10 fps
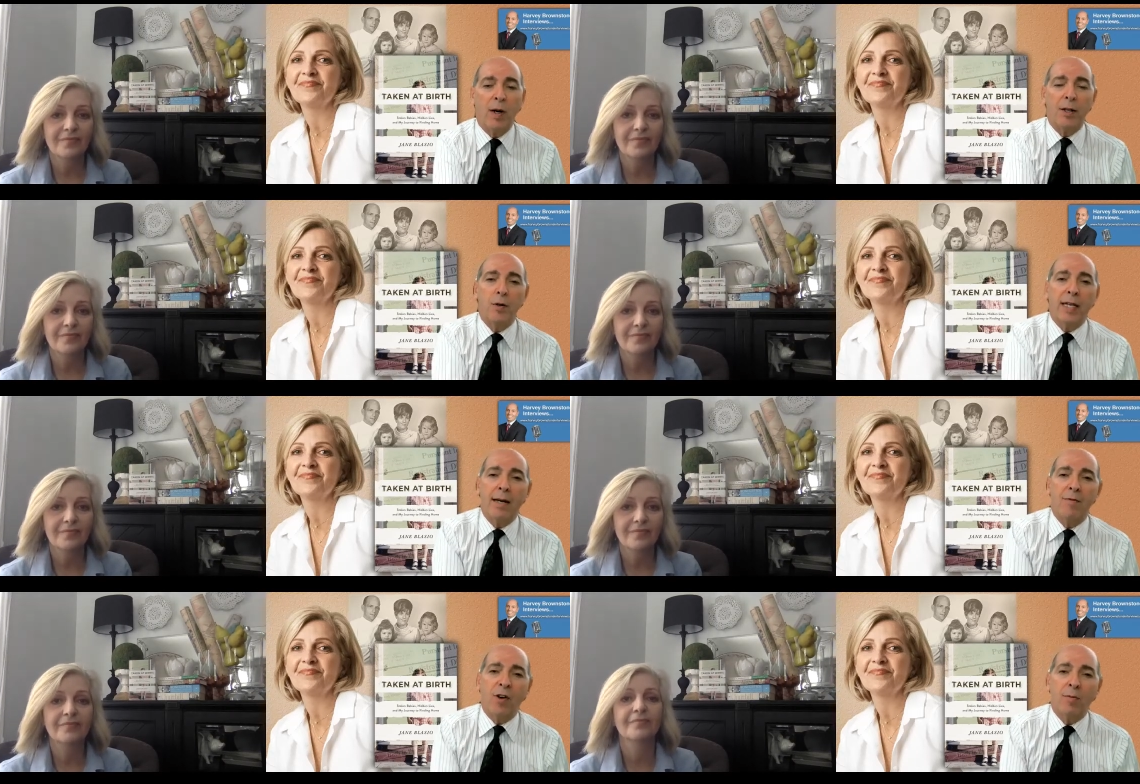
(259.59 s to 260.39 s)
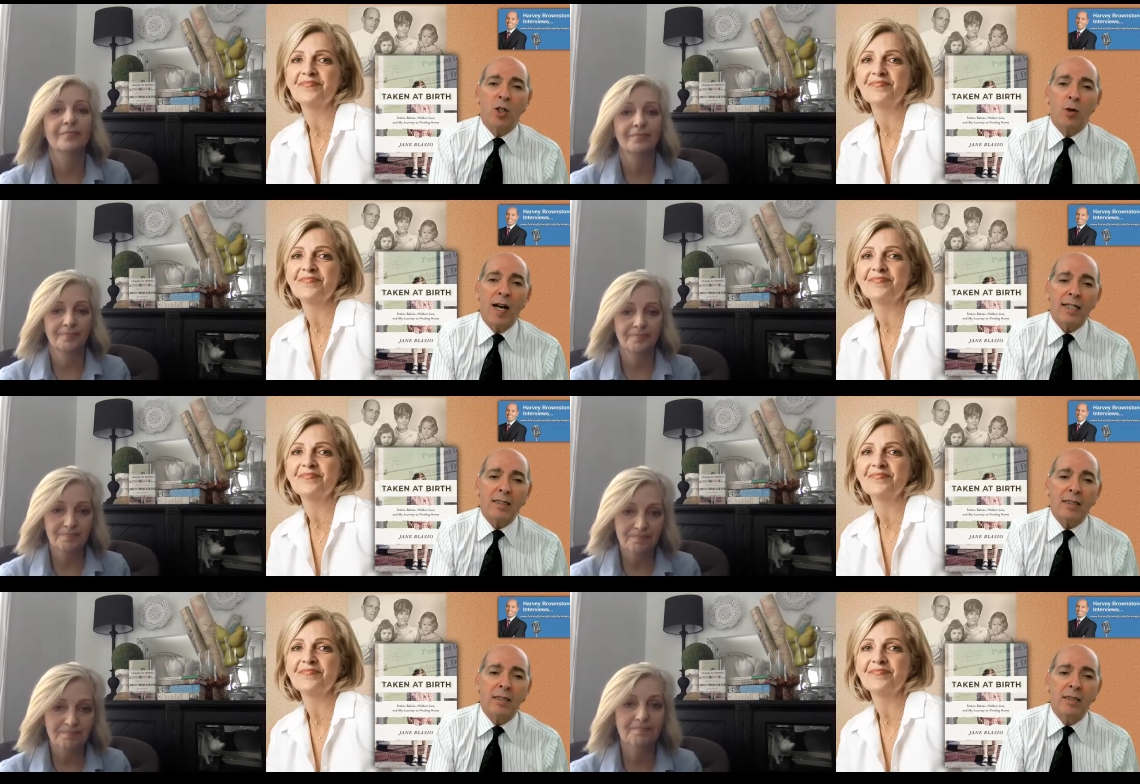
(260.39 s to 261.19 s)
Speaker 1: where you came from,
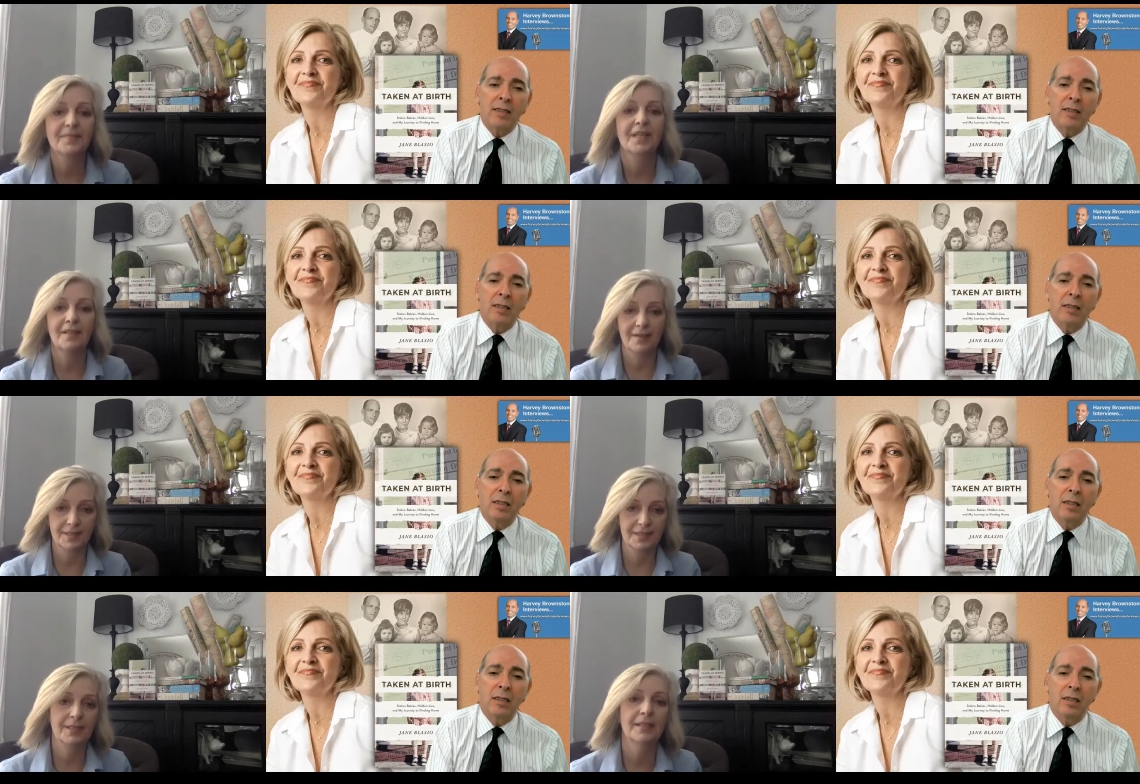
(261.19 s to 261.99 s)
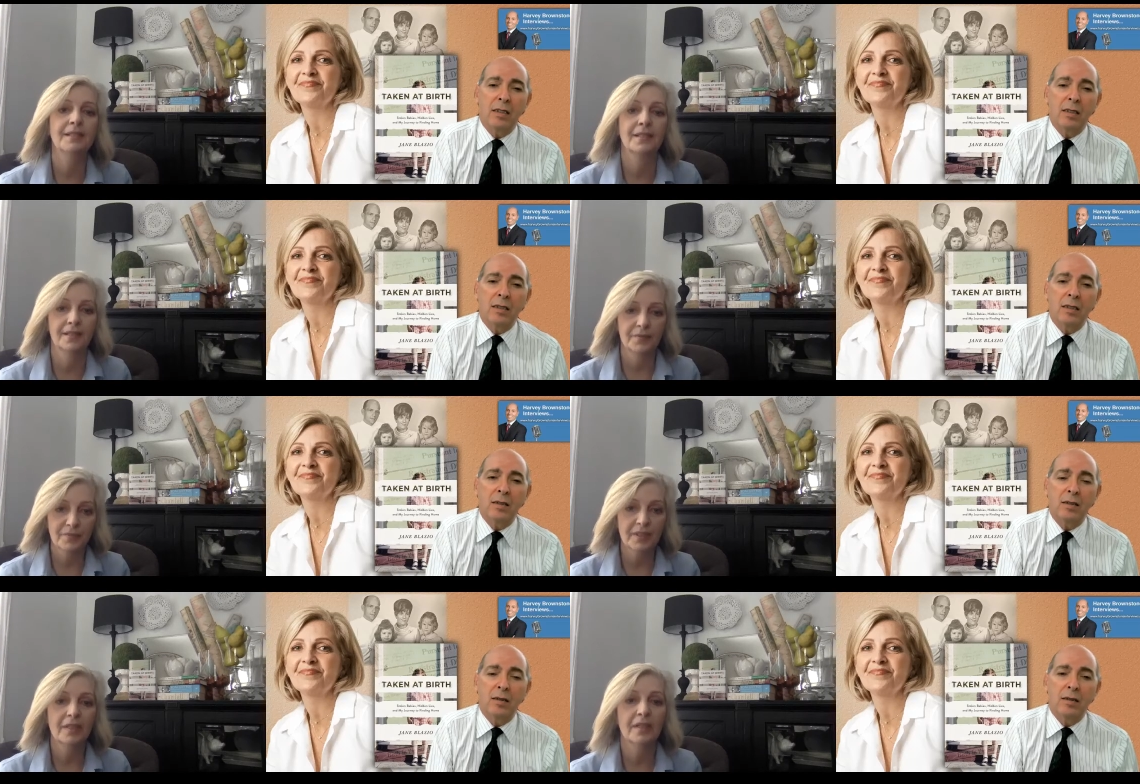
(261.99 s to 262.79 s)
correct?
Speaker 2: Yes, he did.
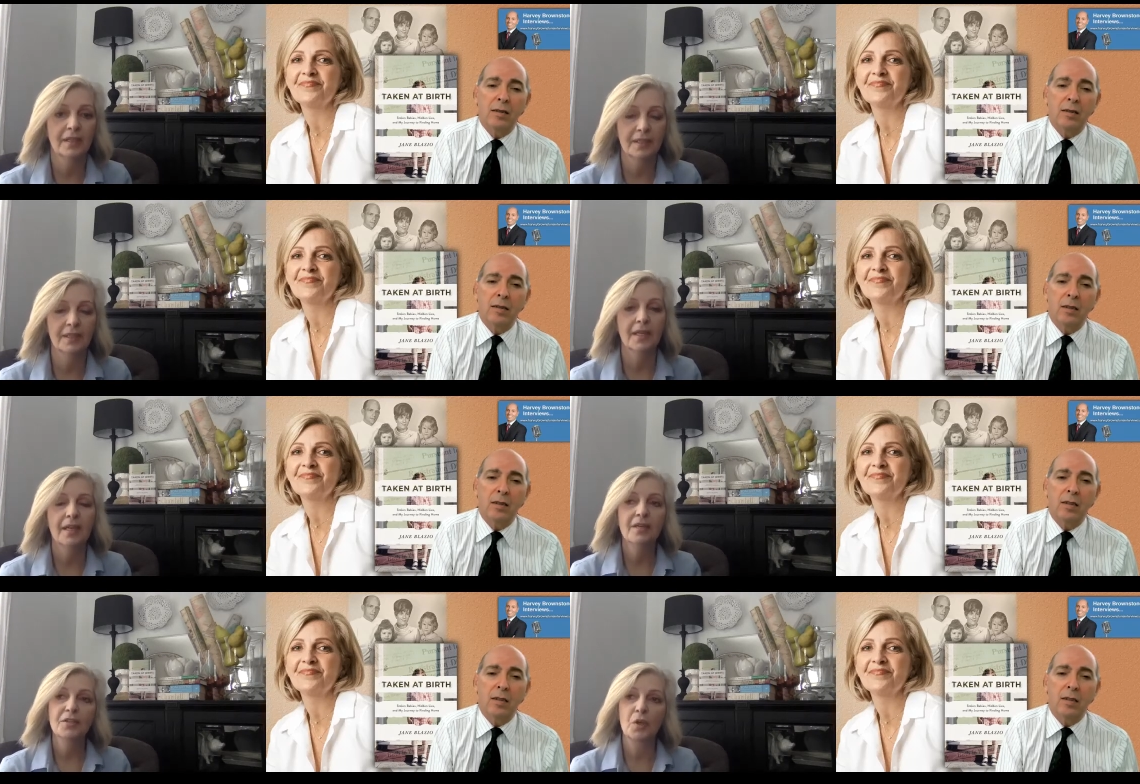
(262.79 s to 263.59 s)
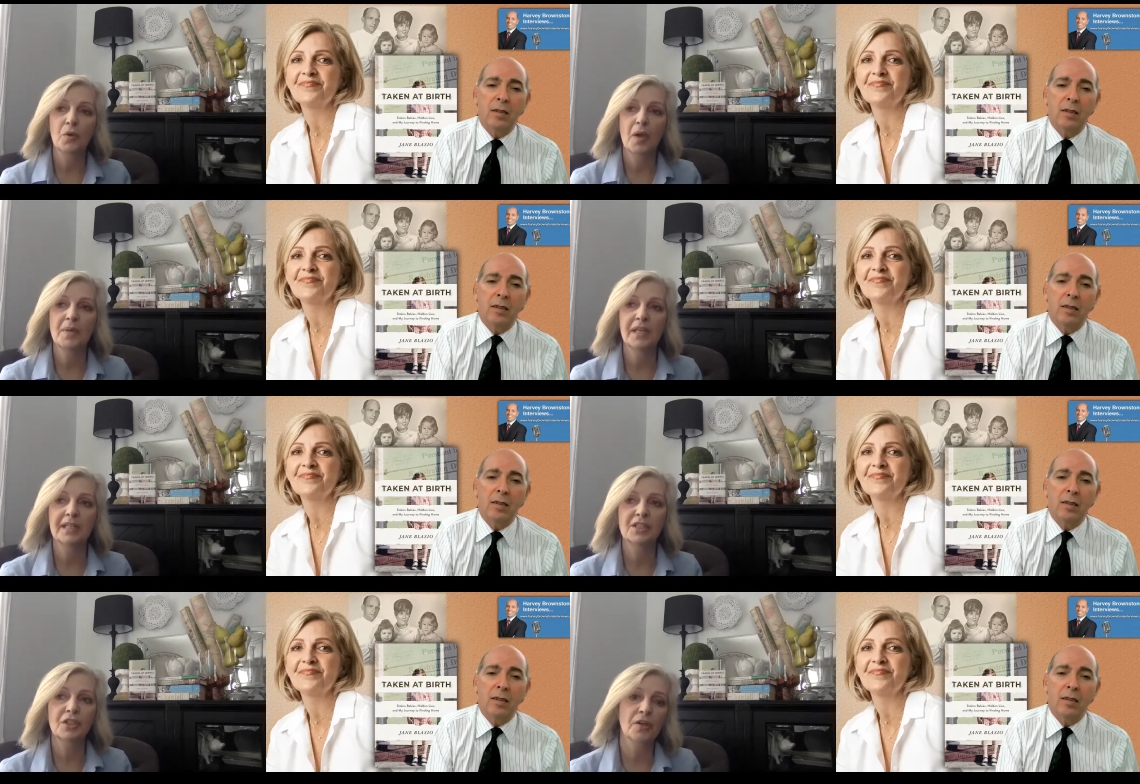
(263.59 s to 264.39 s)
He did. So, I mean, he
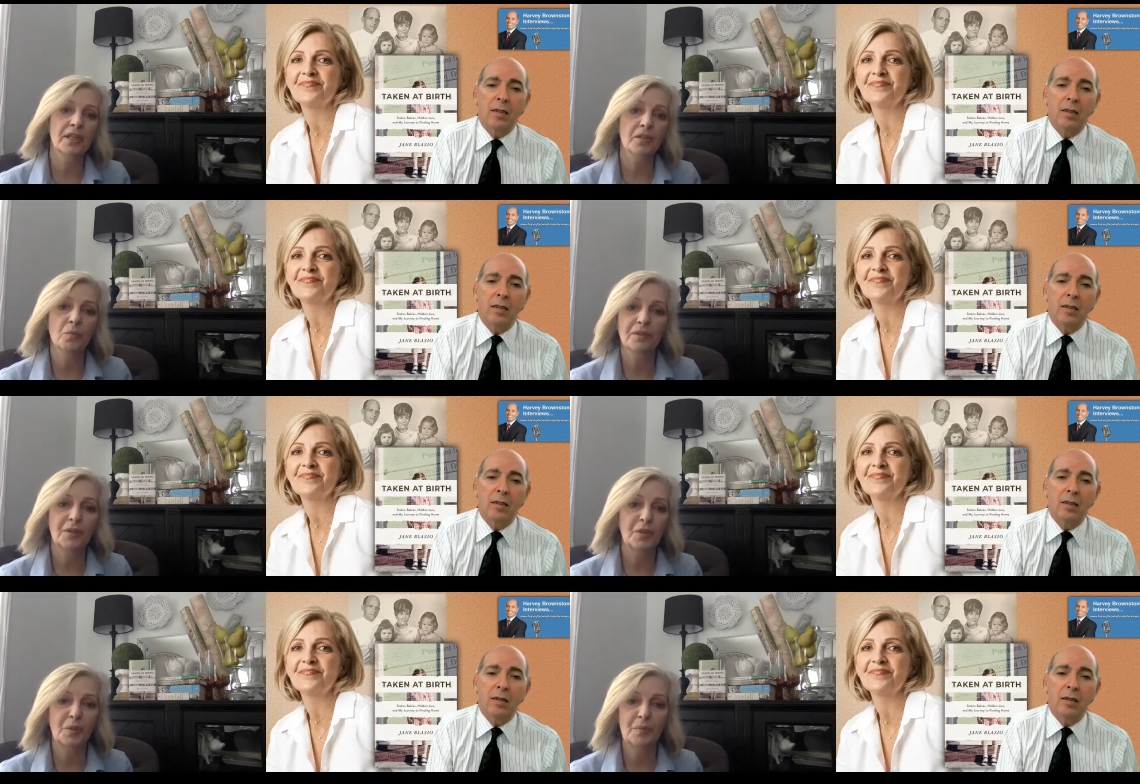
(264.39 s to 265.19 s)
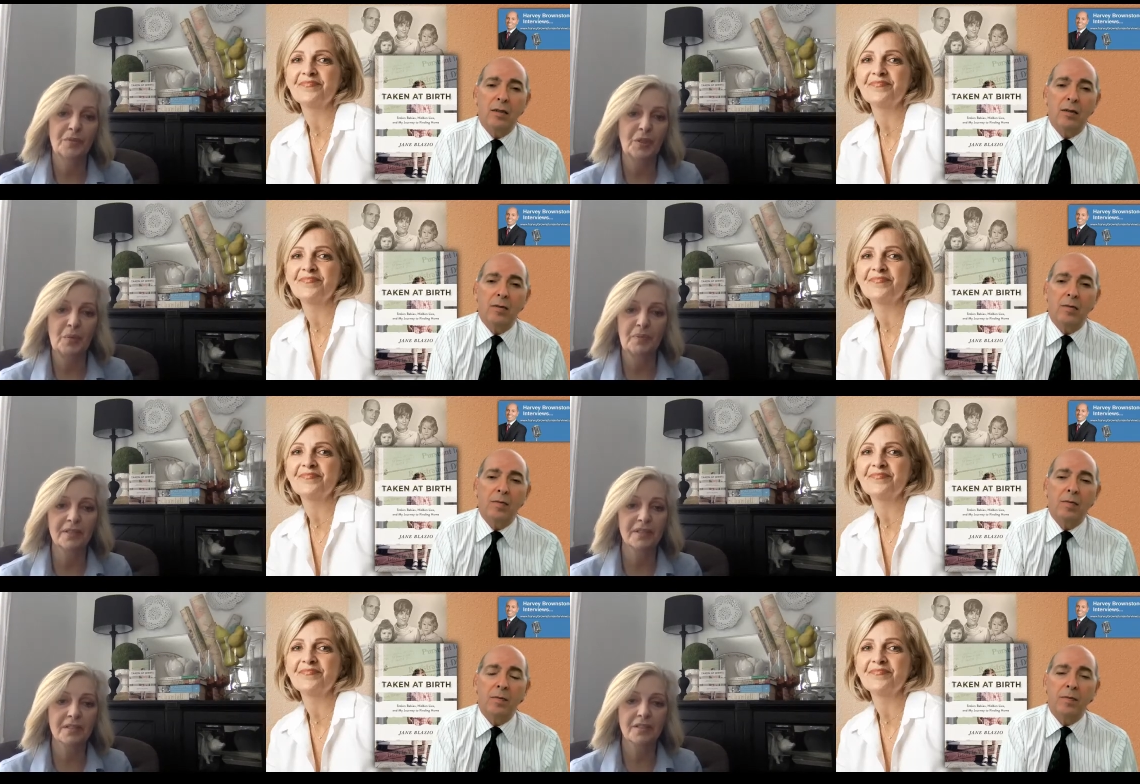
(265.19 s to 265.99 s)
started with little, you know,
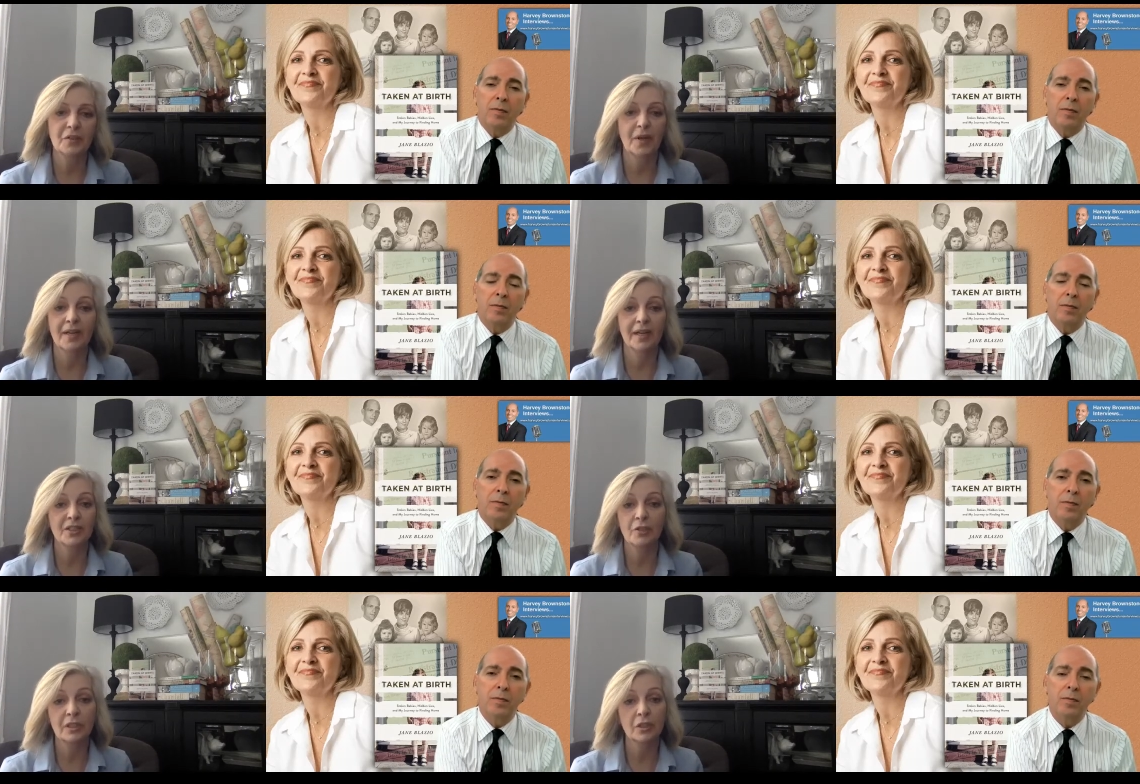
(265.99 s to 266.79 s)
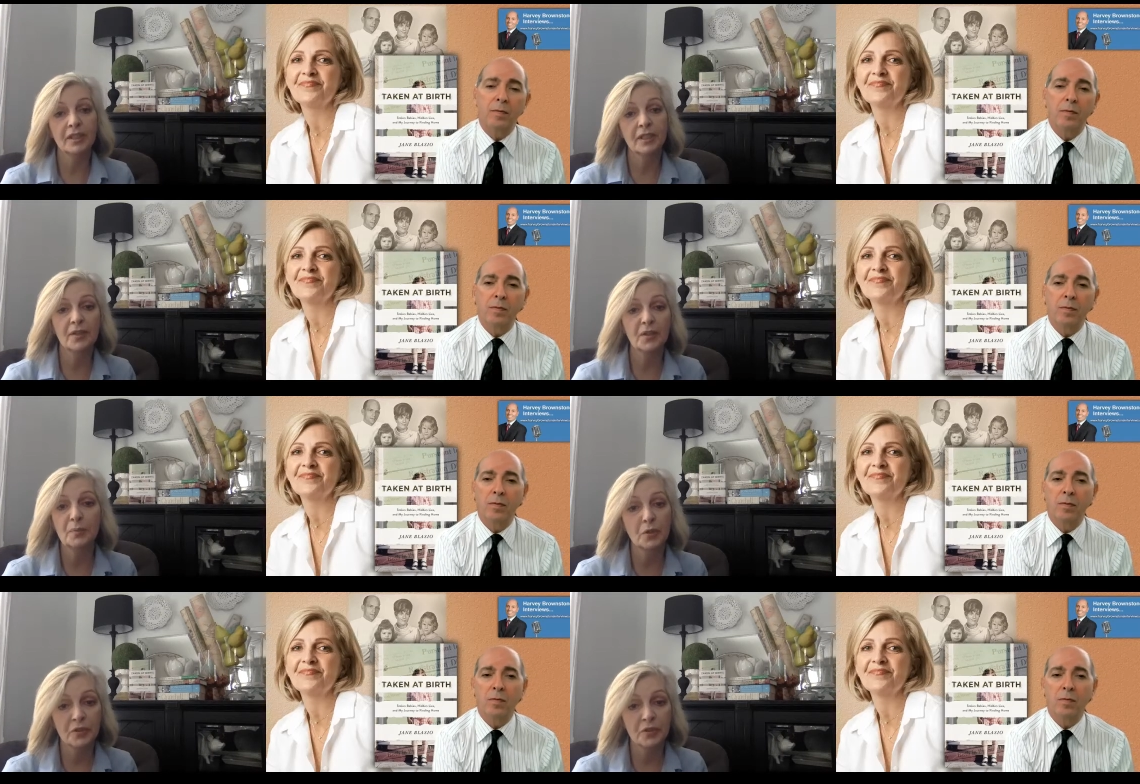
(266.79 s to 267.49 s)
bits. You know, I started looking at the birth